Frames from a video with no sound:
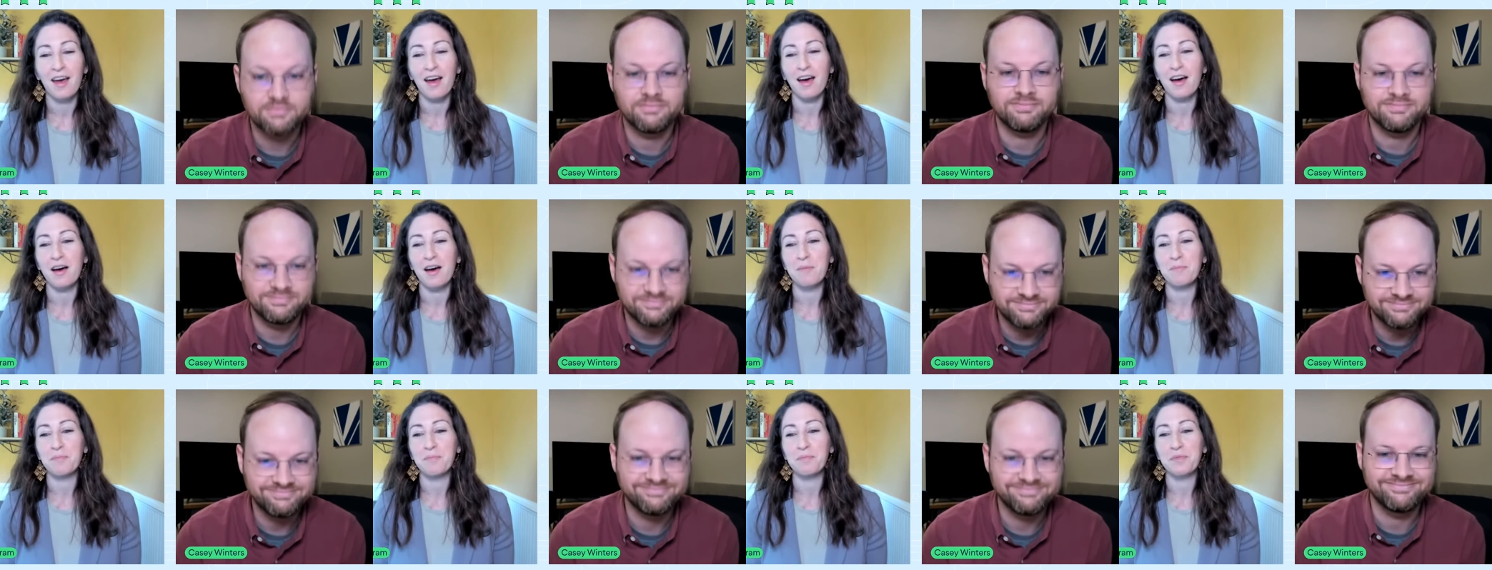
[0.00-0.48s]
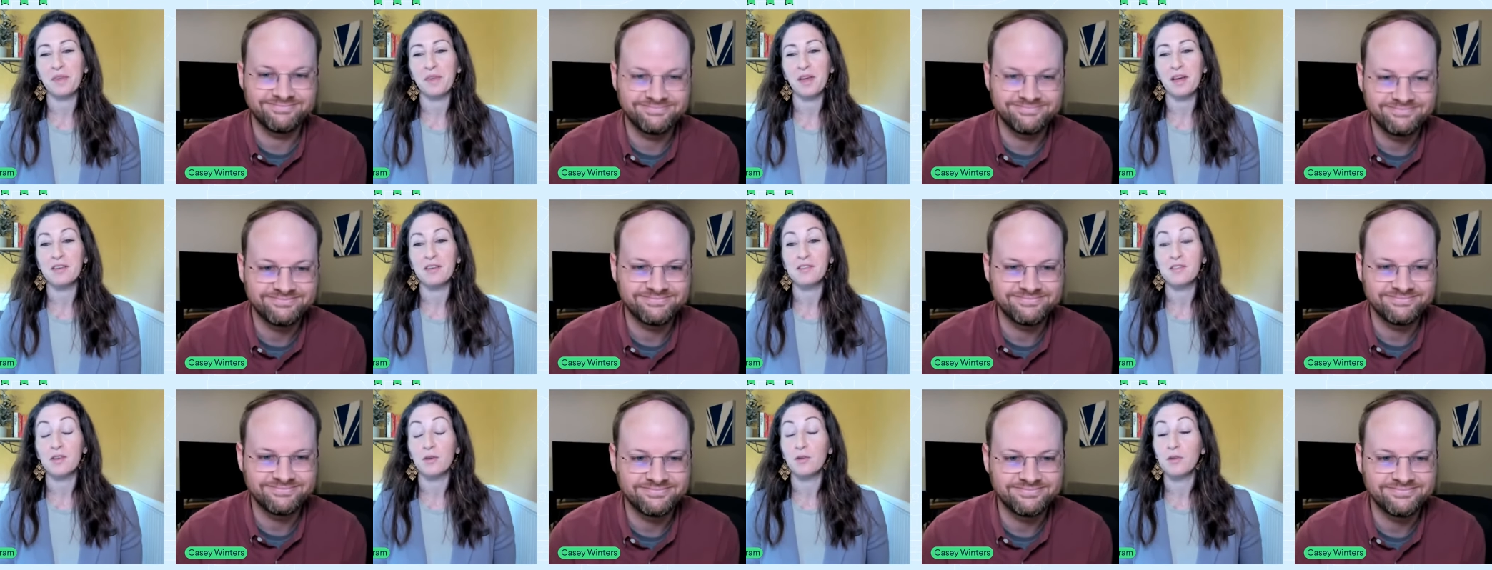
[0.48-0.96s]

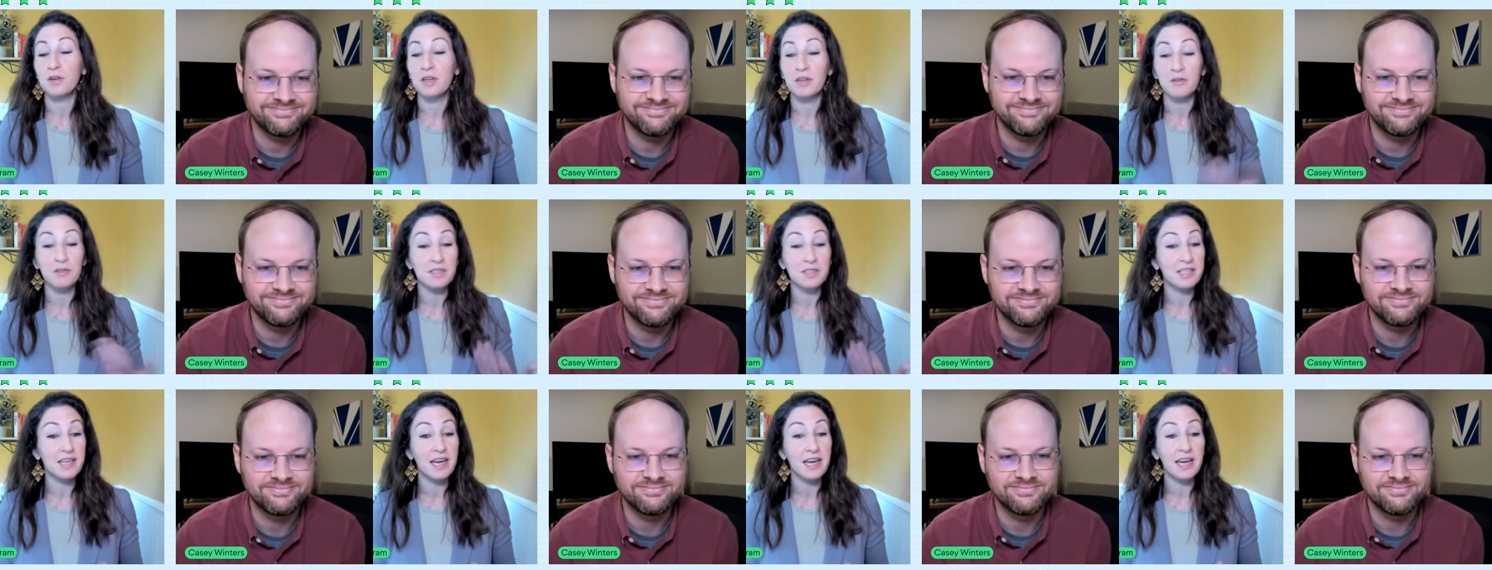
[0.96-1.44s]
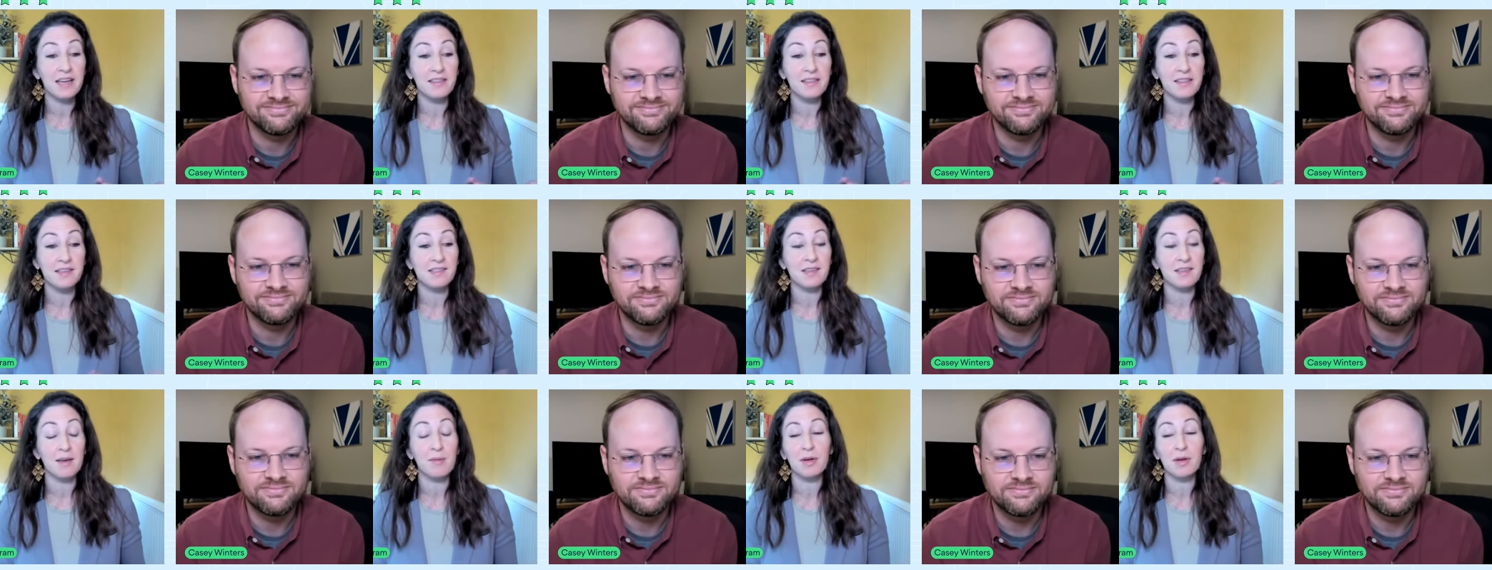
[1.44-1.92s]
Speaker 1: Today
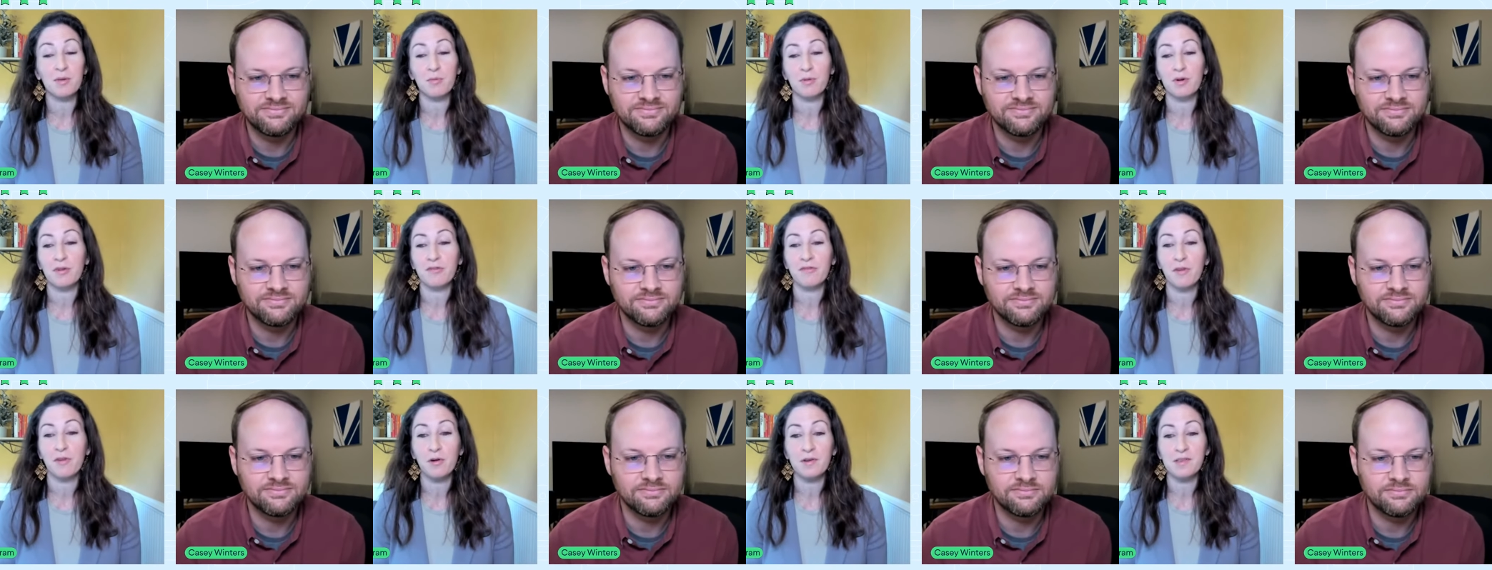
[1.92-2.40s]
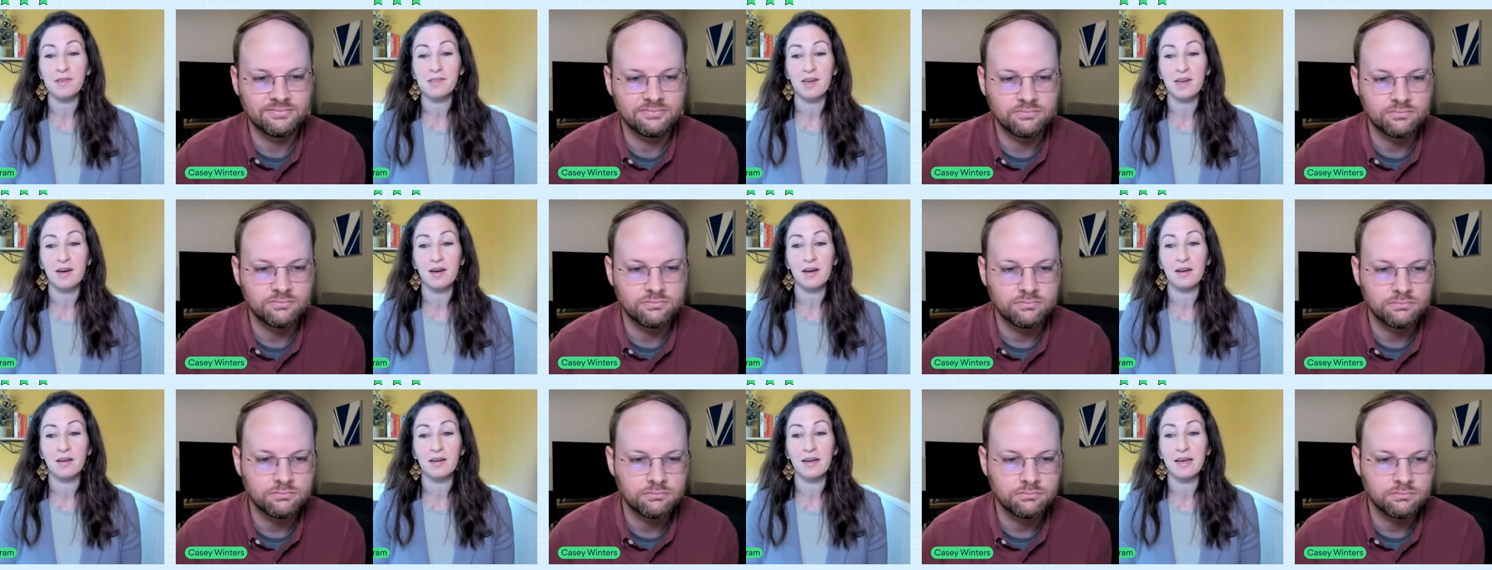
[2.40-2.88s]
in the summit, we're focused
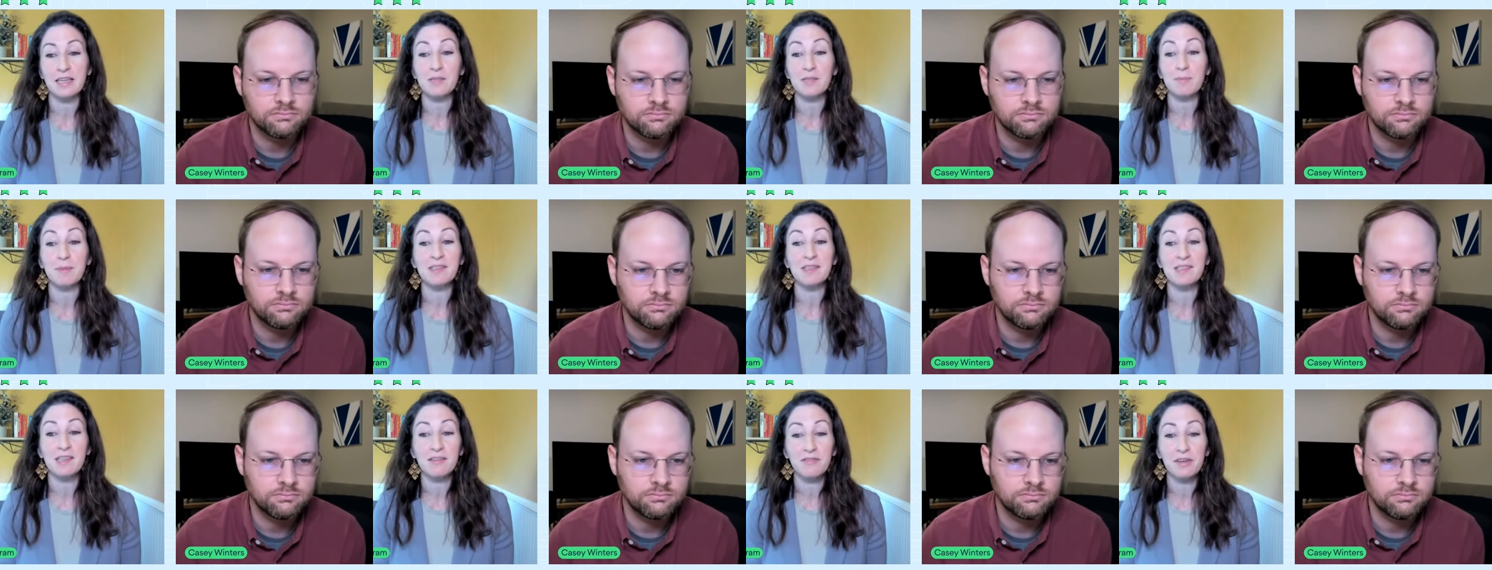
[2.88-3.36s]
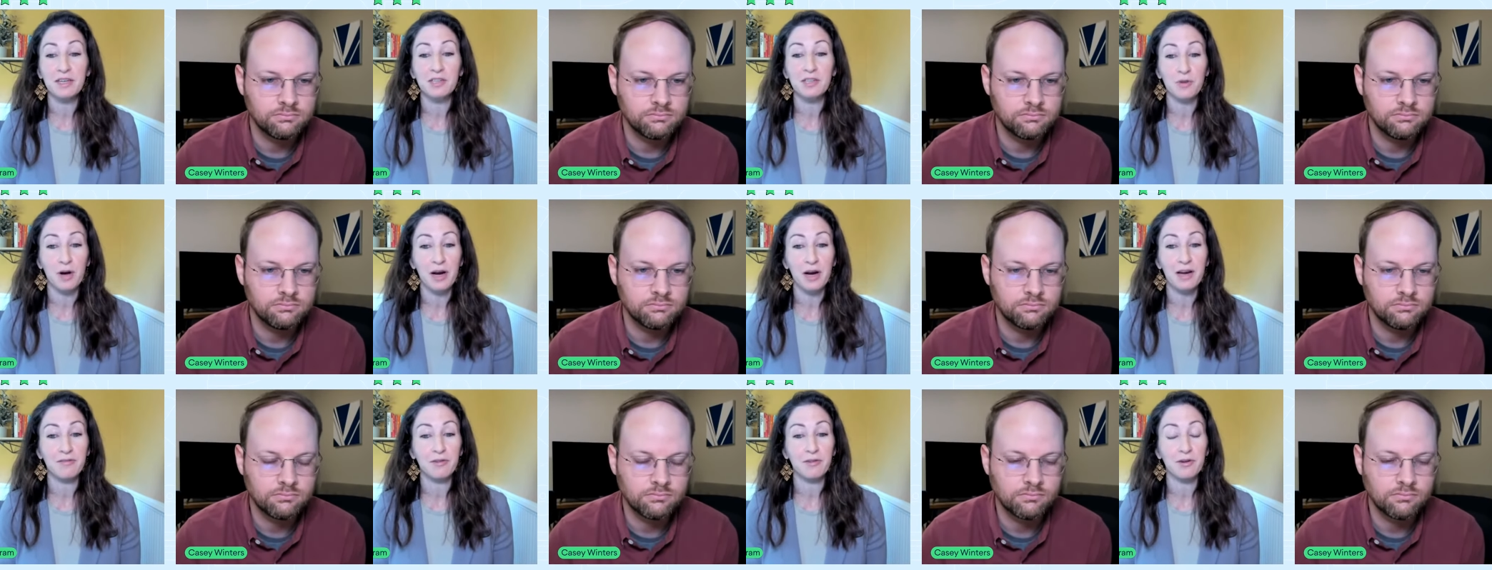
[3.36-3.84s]
on a specific
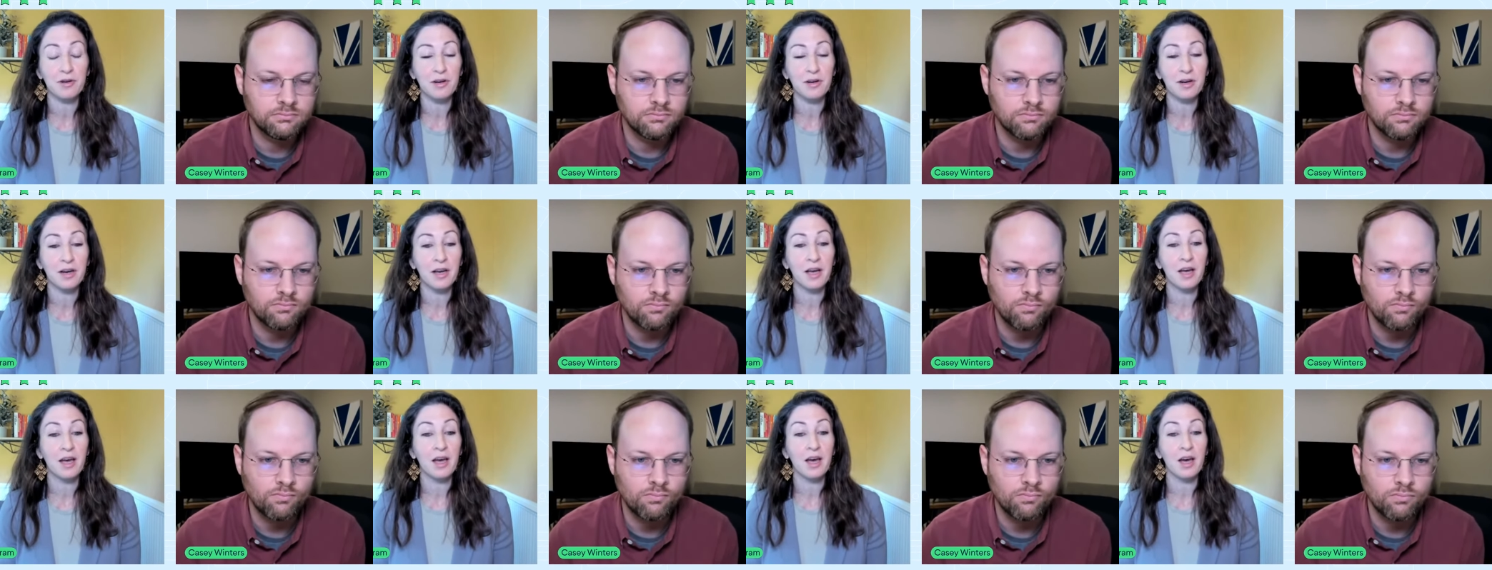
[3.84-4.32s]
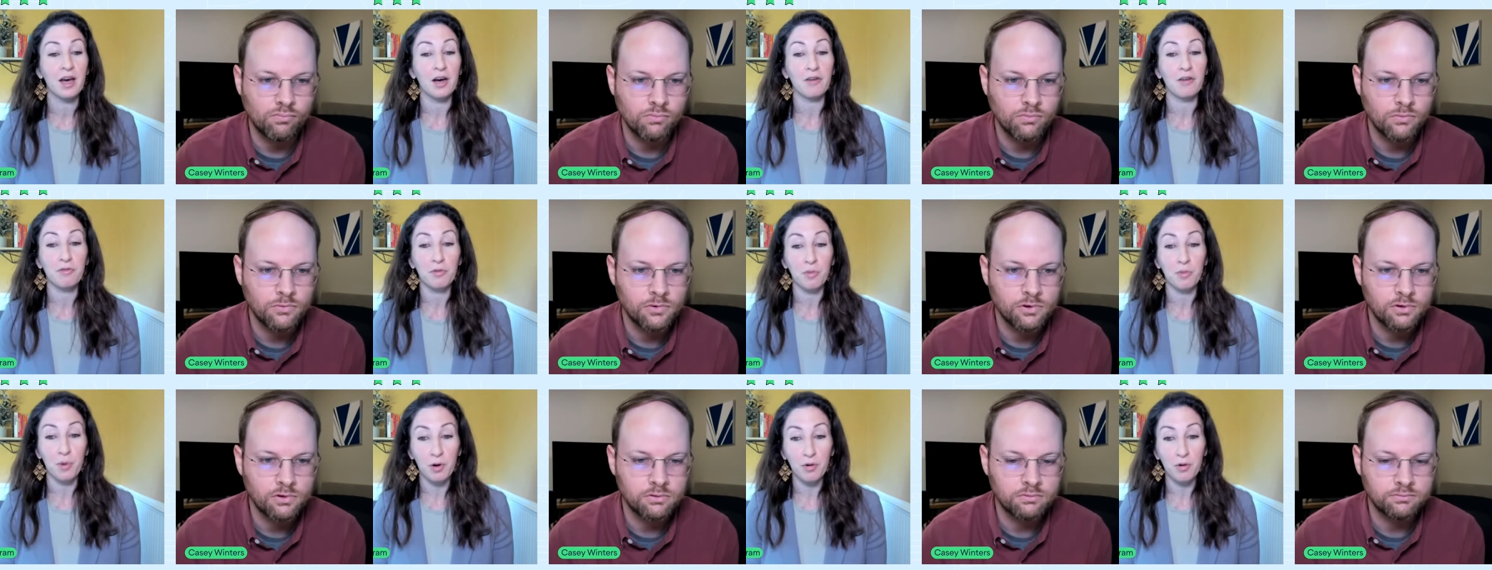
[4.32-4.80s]
driver
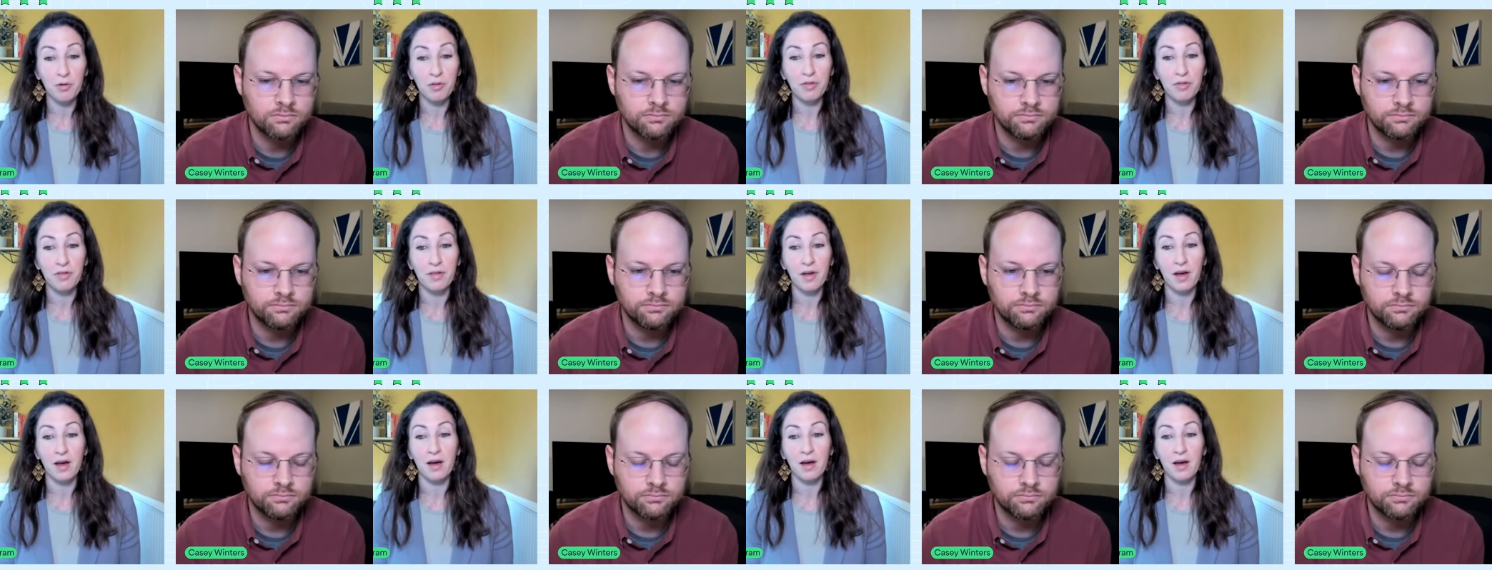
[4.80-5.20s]
of growth,